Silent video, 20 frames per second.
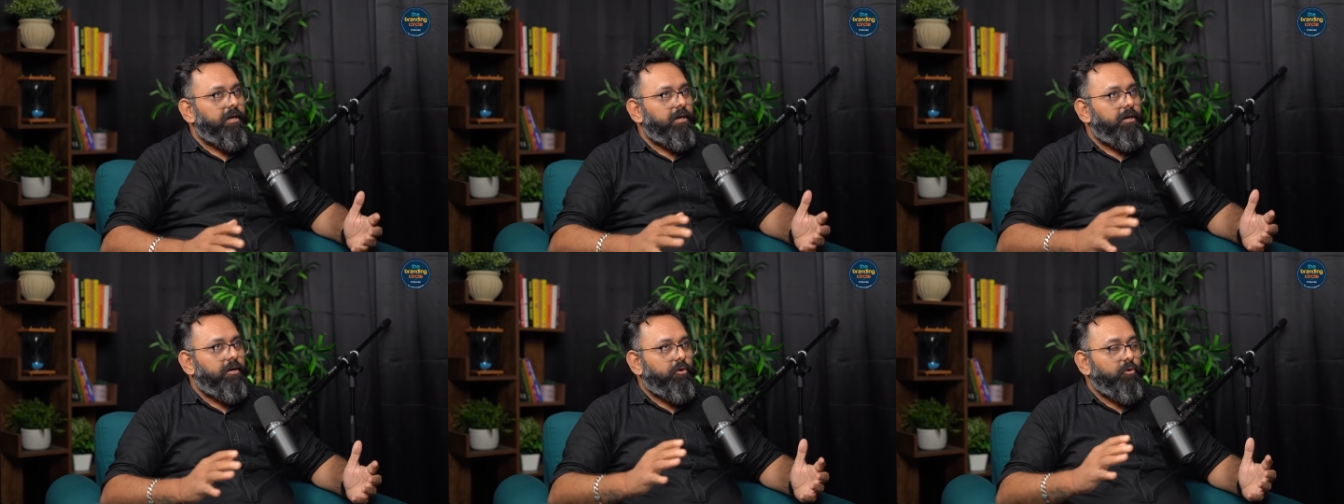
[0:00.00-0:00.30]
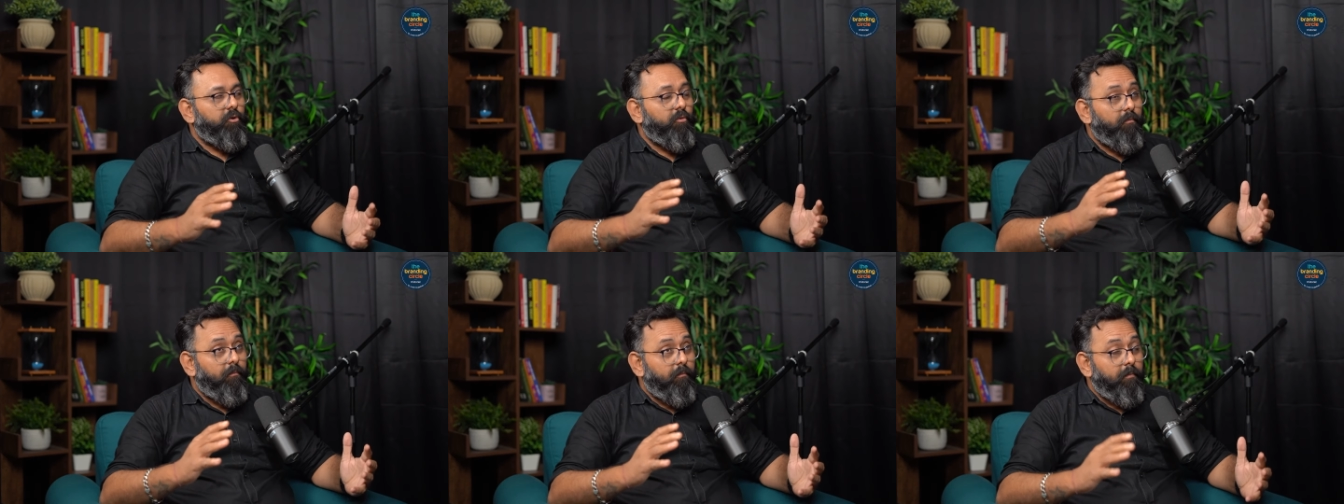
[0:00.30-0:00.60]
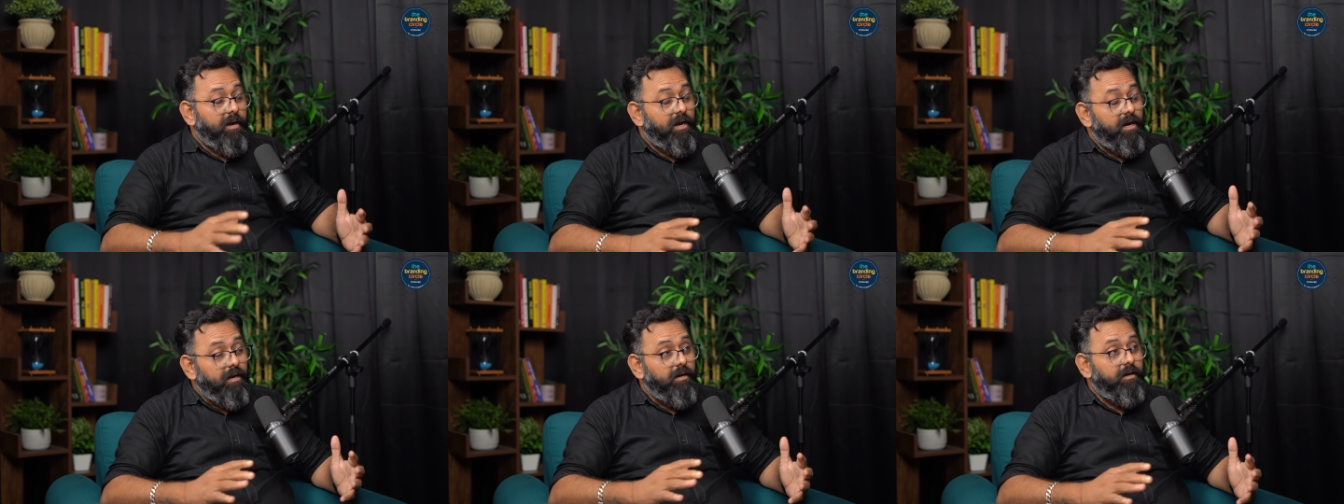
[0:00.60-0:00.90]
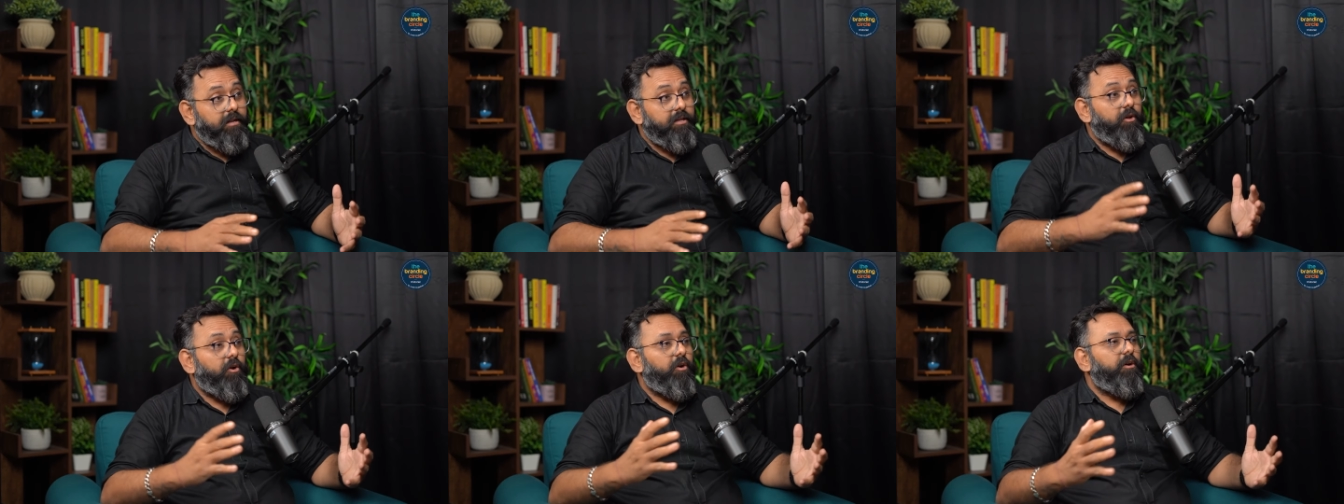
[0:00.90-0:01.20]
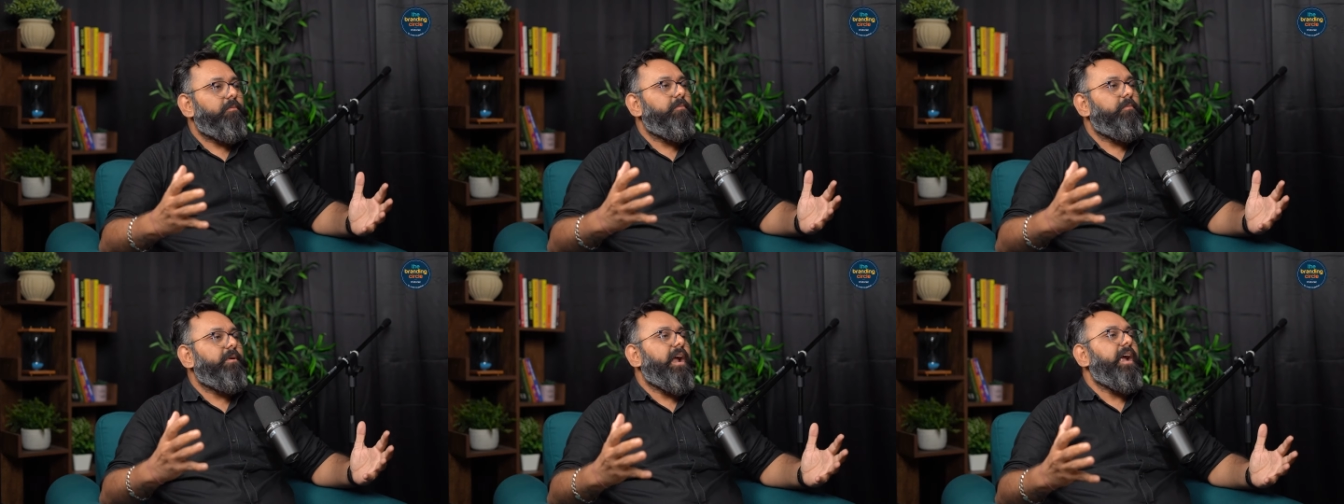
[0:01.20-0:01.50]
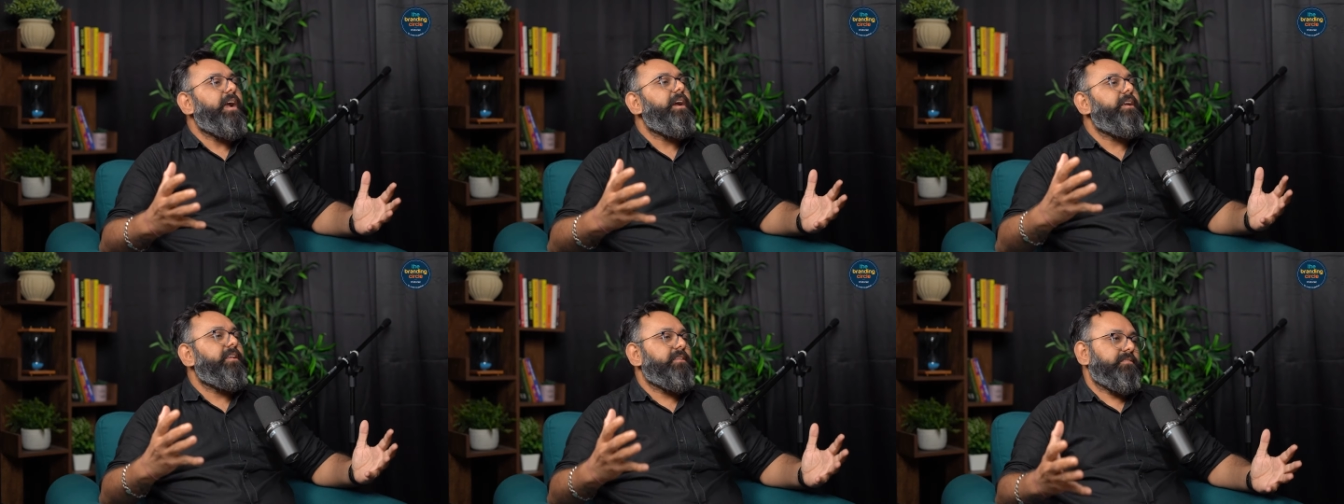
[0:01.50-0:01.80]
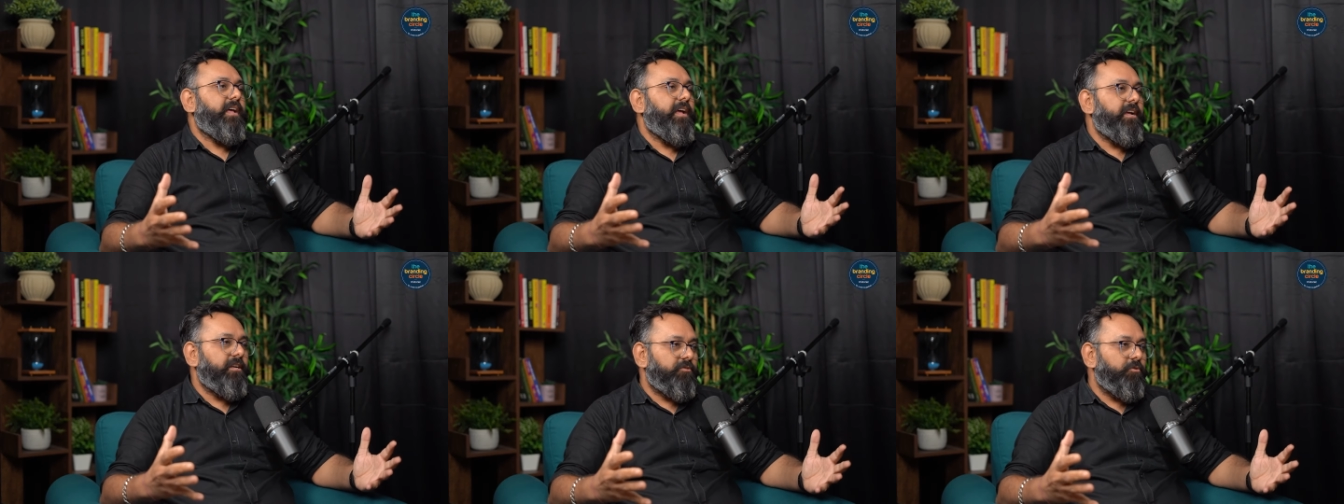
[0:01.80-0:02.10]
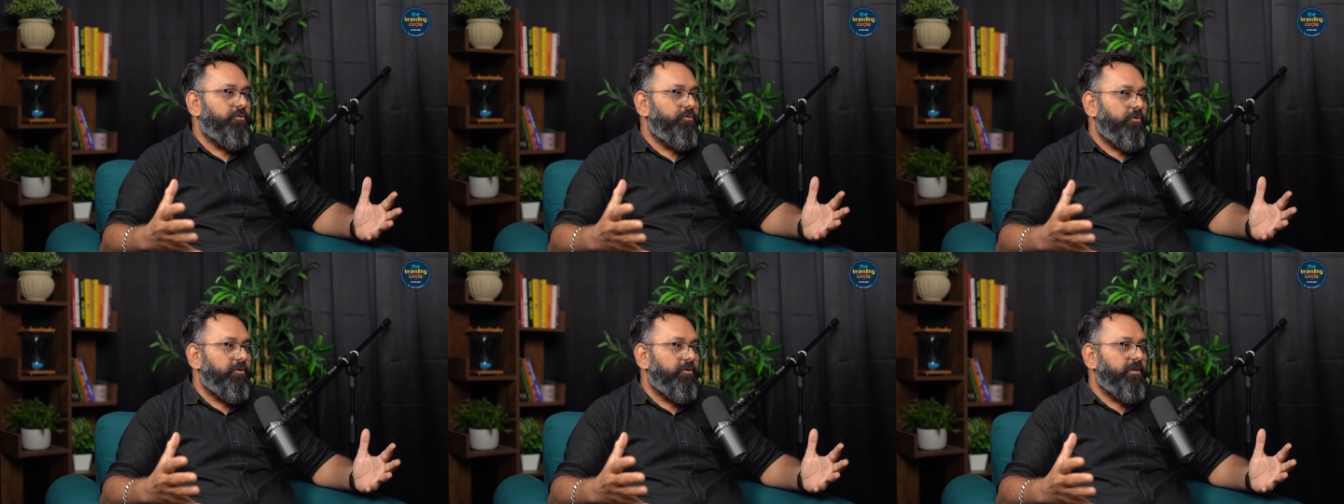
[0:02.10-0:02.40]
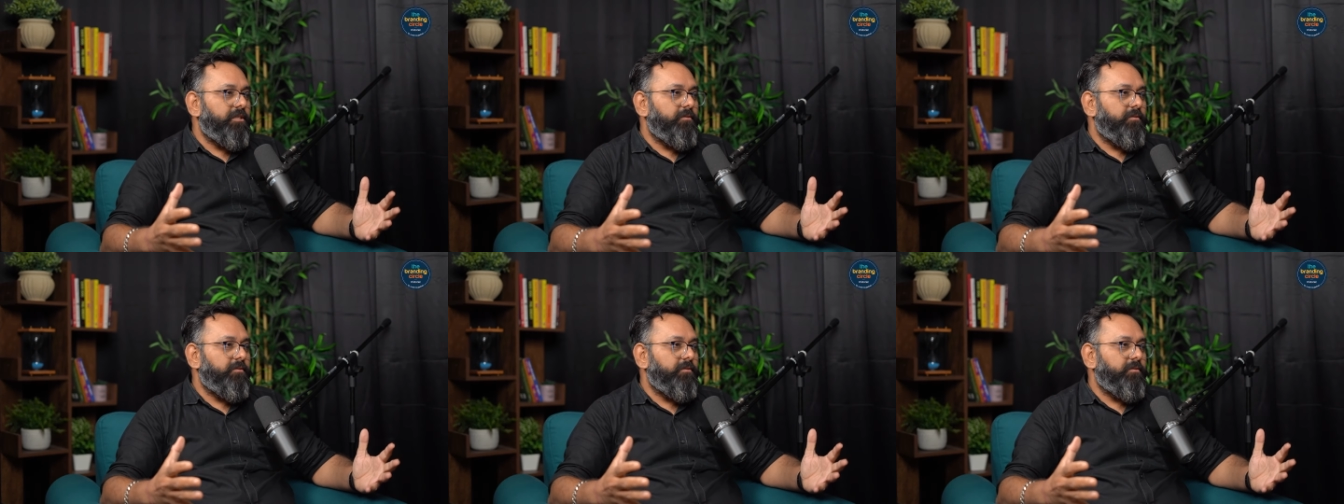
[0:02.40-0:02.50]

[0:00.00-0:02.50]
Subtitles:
to build your brand as Nayak's Tutorials?